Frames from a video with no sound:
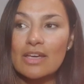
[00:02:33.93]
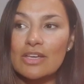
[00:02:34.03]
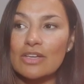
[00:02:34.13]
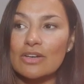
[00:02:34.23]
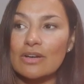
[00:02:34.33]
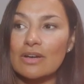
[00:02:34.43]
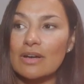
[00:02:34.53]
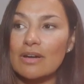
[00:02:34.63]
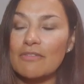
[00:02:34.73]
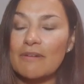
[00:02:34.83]

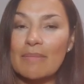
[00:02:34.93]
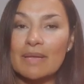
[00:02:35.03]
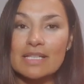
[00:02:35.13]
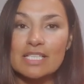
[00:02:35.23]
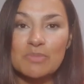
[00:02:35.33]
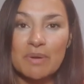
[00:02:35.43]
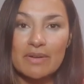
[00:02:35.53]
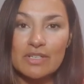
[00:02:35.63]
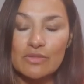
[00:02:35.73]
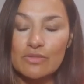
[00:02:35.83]
your family in
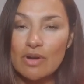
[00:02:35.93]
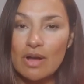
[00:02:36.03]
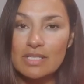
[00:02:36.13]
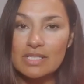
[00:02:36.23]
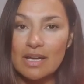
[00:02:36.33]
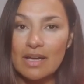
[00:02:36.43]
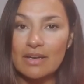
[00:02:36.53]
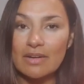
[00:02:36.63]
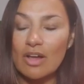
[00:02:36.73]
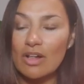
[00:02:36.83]
spirit who've crossed on
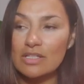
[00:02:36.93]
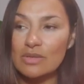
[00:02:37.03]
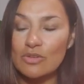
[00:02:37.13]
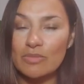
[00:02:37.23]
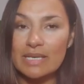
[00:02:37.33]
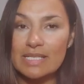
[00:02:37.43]
and also coming in